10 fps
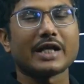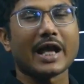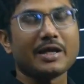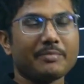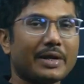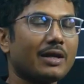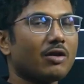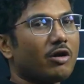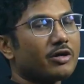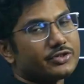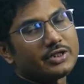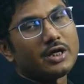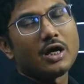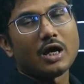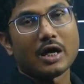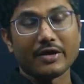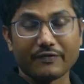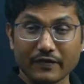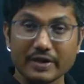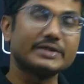time and lost
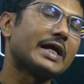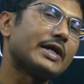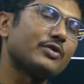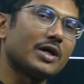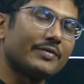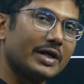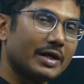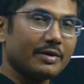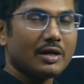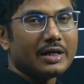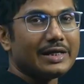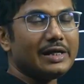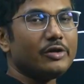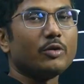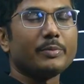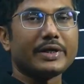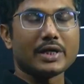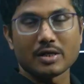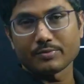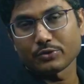efforts that you have done till your
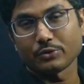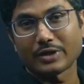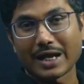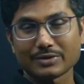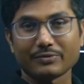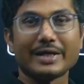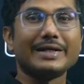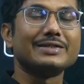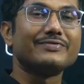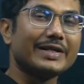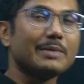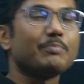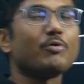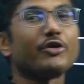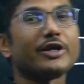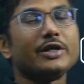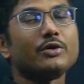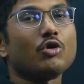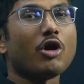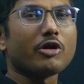midterm. So that's why it is very important,
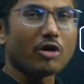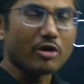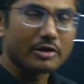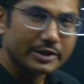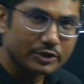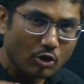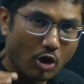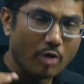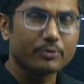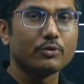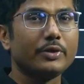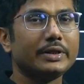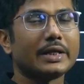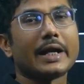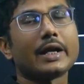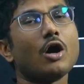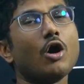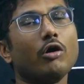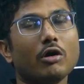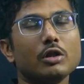not only stop doing that,
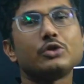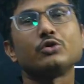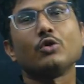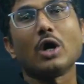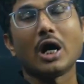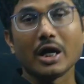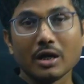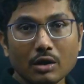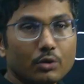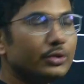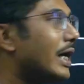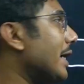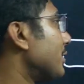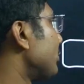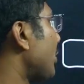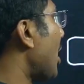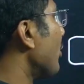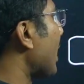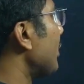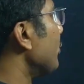also undo that. So how
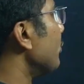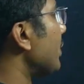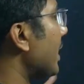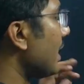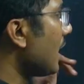can you do that?